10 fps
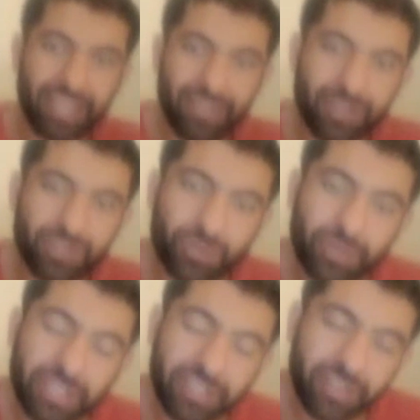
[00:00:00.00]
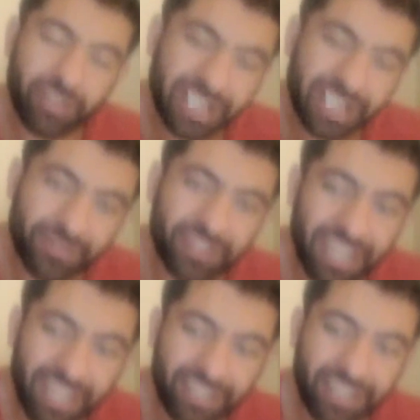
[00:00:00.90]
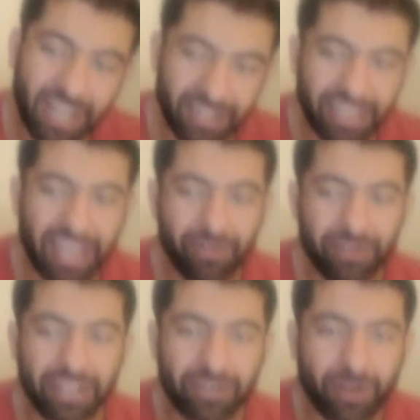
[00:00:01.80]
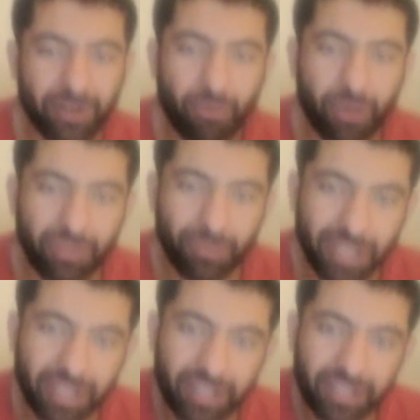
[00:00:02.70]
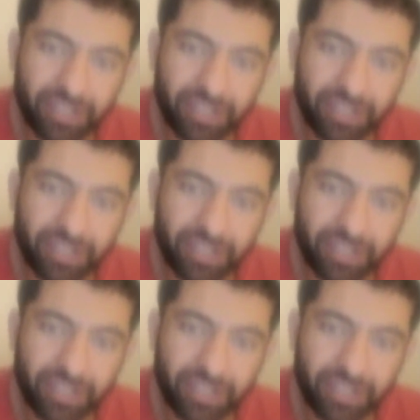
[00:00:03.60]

And even during the rest of the day, I'll carry that aura with me.